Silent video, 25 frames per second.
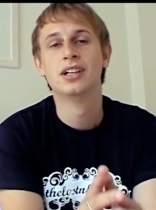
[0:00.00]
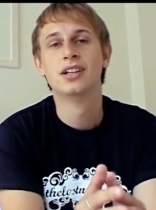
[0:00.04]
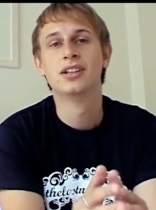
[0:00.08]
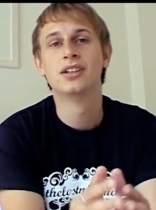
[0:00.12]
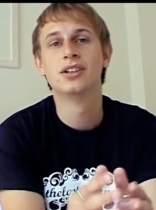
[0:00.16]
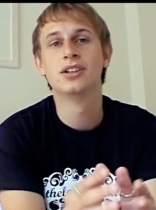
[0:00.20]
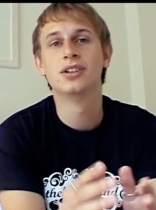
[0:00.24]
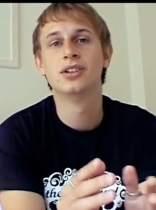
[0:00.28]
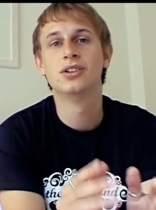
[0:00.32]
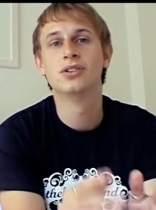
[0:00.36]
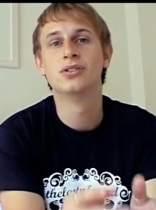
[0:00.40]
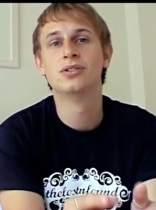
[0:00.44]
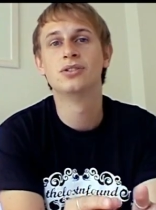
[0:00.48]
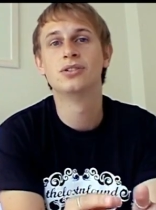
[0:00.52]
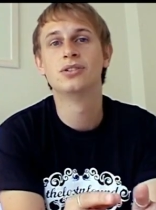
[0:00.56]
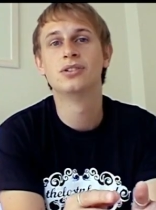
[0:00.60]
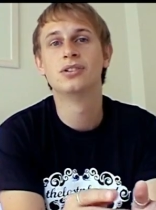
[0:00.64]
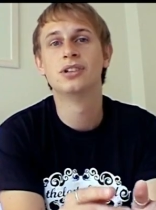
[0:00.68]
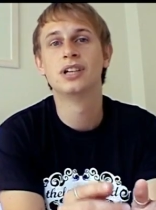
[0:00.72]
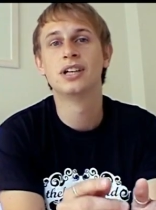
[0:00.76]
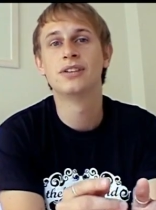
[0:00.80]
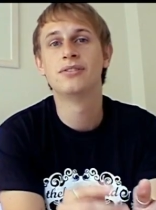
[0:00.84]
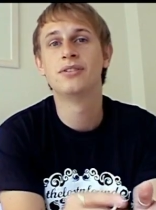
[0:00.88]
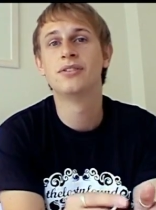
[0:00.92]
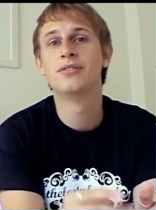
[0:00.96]
that
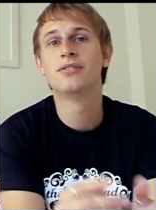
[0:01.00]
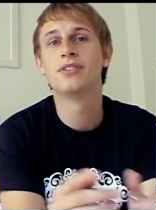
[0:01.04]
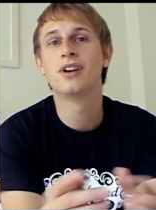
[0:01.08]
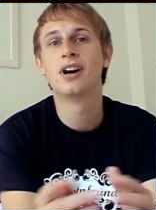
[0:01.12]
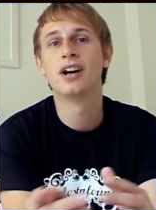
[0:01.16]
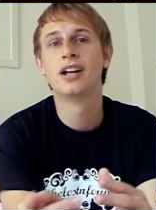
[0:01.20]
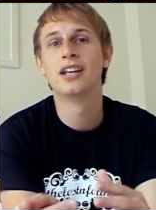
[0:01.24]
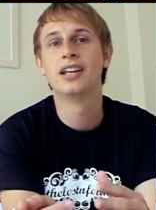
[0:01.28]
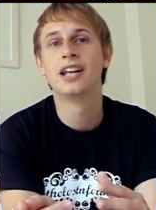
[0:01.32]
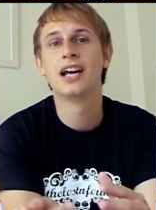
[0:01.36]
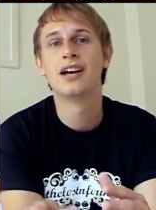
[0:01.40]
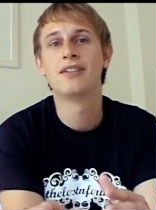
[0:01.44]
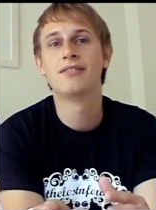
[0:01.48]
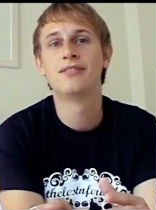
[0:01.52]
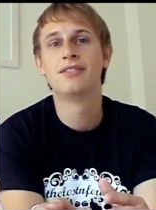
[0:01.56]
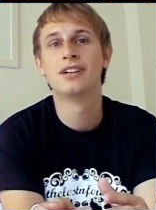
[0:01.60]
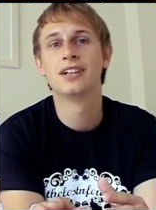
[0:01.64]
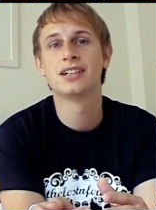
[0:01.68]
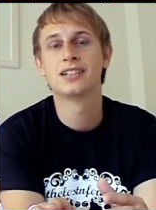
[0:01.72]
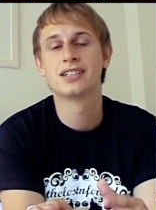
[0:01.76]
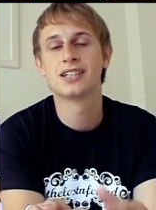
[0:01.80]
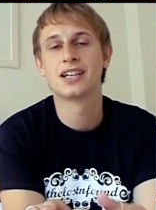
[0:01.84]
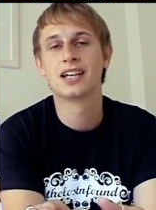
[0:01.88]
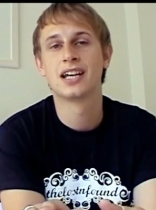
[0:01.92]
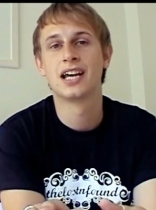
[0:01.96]
if you've got a
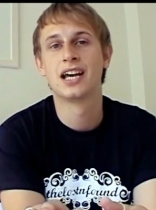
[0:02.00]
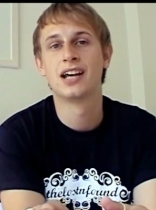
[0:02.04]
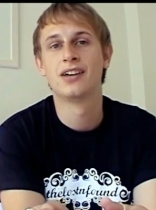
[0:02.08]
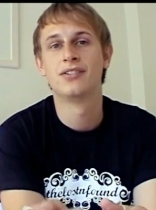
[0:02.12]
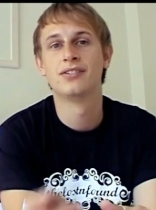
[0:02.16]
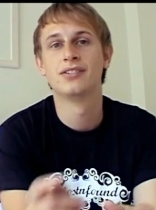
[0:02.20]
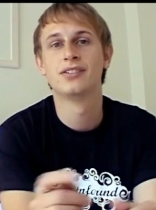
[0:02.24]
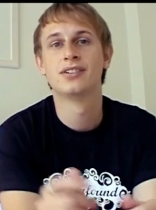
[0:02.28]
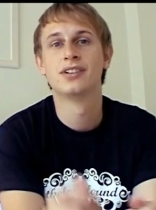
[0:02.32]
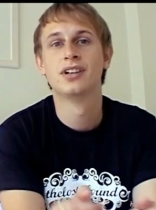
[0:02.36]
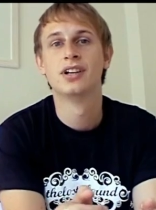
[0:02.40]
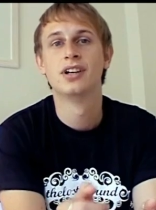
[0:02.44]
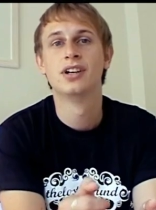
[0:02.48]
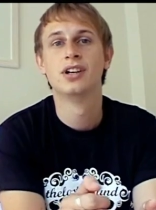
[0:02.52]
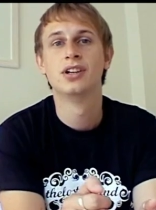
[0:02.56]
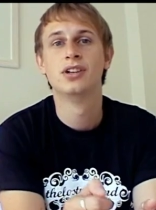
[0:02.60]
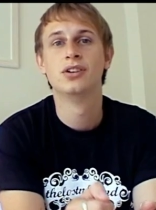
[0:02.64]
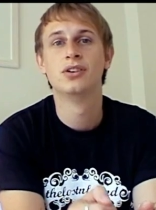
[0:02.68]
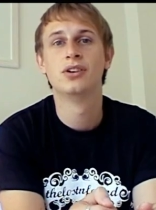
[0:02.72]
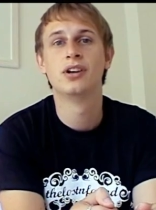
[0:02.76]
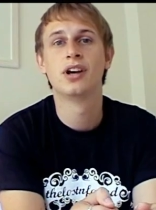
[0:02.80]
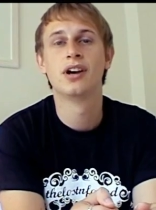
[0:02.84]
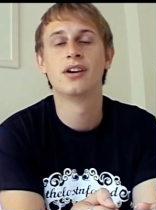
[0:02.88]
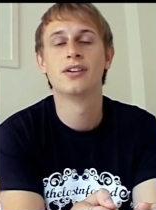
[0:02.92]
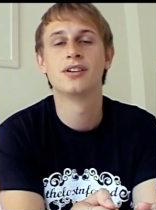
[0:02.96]
Netflix account,
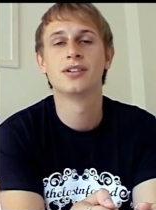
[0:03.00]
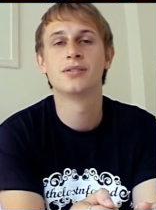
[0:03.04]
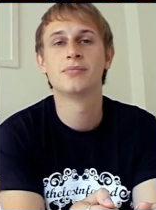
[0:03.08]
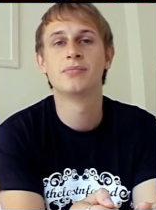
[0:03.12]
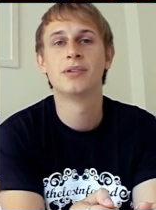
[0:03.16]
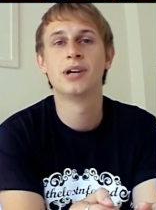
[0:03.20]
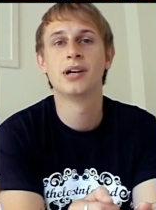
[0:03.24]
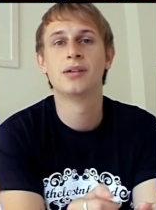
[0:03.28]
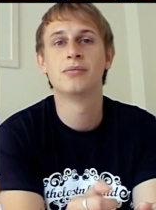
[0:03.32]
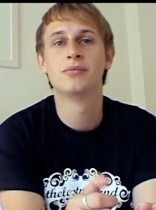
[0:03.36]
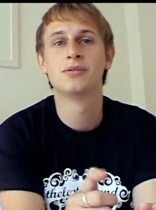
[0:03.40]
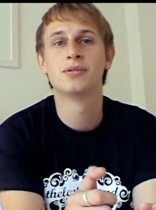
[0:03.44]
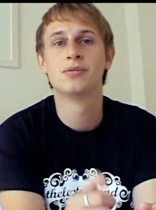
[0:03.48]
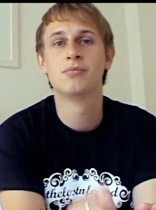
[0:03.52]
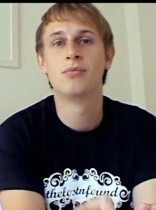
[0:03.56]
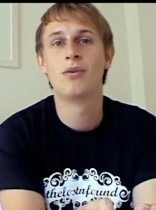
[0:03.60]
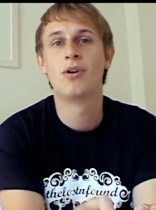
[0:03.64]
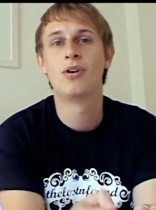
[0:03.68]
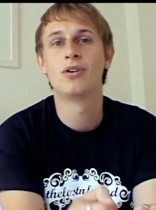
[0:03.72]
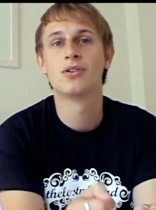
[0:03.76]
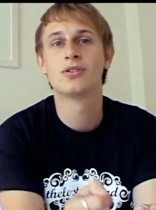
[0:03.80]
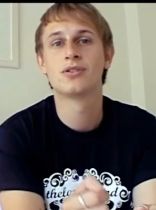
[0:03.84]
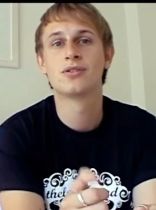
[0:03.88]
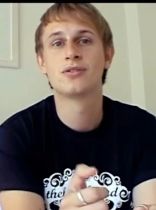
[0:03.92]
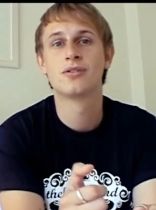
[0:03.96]
you're going to be able to
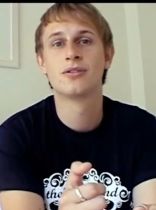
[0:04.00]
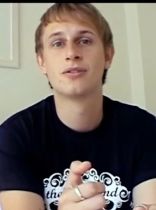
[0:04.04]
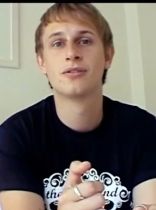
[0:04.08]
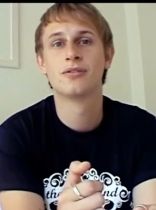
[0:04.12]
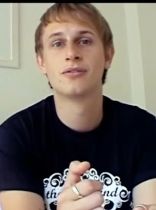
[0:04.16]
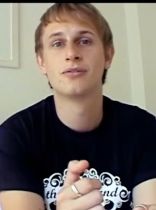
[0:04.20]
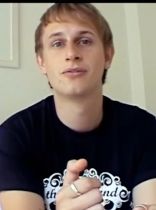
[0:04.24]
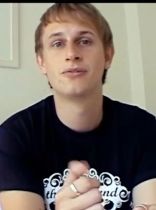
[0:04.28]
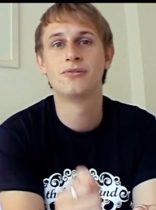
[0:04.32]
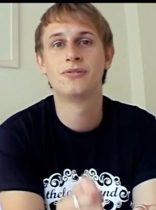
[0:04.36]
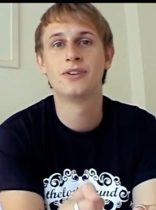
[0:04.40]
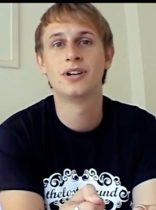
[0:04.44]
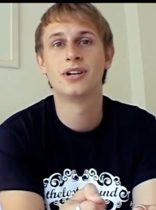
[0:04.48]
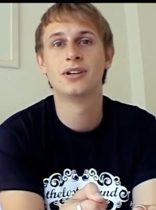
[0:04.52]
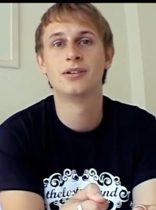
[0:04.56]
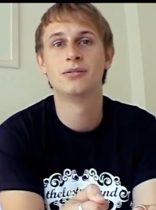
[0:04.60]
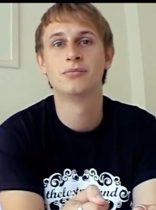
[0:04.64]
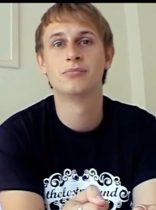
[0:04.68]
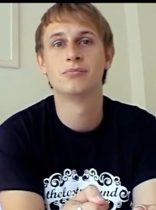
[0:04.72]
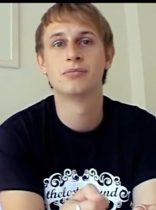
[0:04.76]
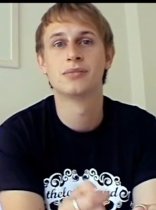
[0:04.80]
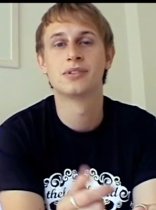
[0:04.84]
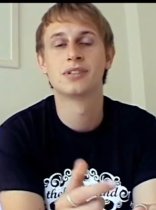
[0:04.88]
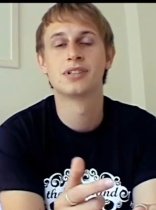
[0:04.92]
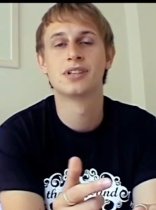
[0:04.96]
watch
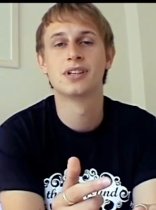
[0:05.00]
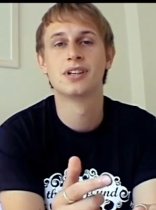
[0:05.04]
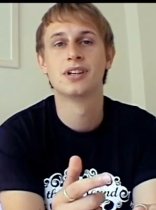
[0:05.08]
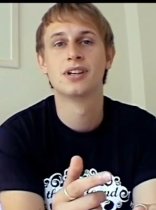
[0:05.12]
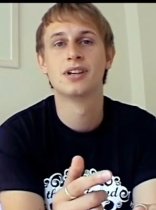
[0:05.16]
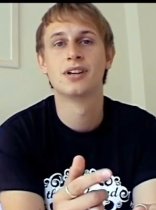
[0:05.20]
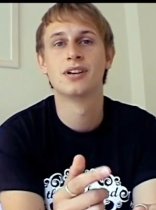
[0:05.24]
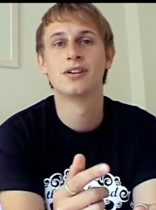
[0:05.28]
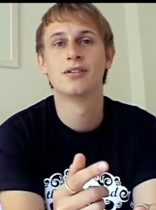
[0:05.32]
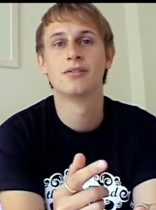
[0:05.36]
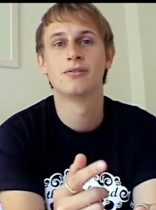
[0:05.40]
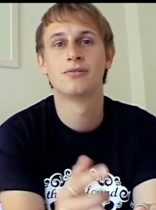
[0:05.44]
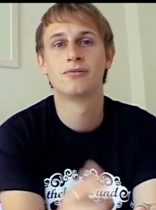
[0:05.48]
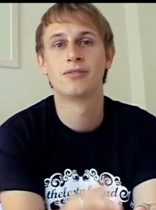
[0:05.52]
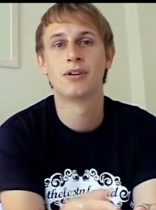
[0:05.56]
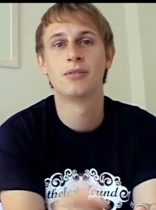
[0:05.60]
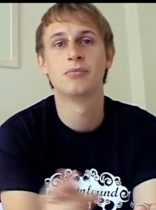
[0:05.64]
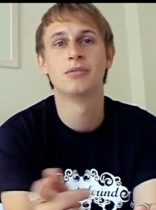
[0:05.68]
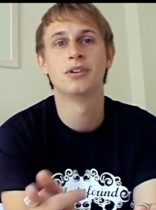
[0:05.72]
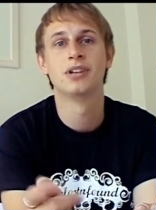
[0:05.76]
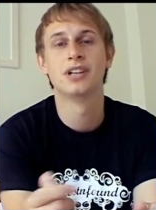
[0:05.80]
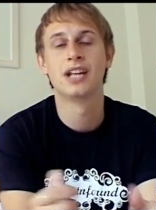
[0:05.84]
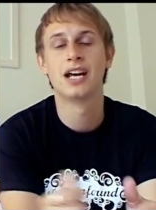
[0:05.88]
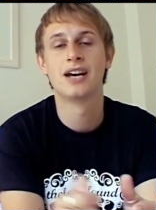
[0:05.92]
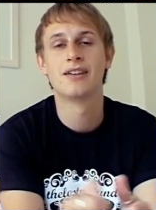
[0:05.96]
films from
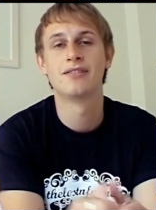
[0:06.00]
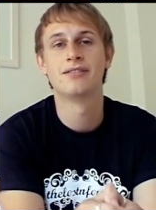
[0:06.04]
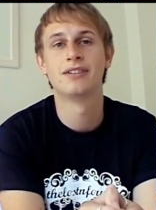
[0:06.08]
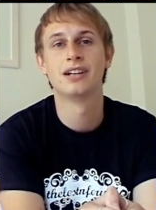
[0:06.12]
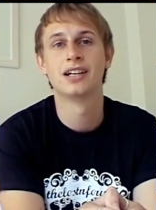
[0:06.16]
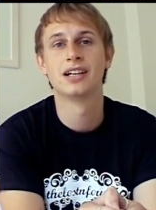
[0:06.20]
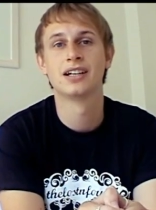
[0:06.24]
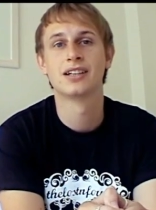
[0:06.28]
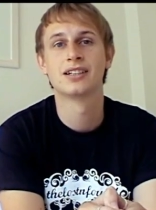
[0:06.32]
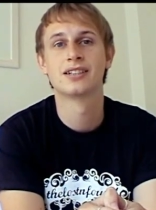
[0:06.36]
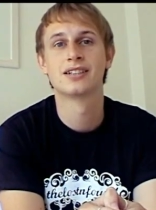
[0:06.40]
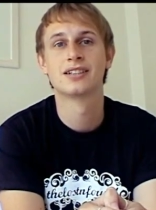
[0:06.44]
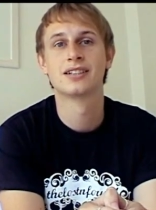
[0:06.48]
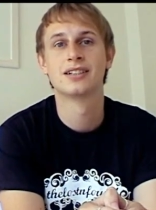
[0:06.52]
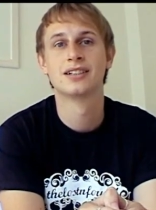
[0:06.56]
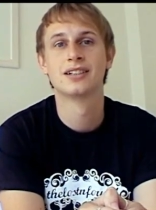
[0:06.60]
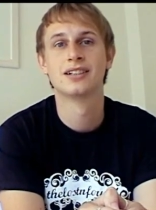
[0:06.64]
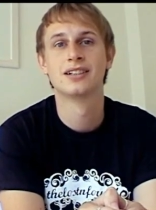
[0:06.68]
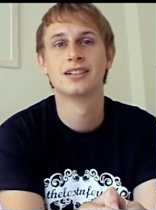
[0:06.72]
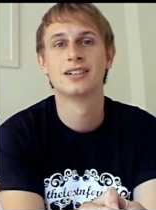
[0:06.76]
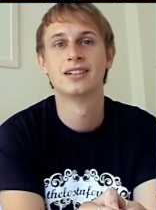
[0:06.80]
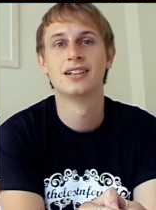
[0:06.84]
your Netflix.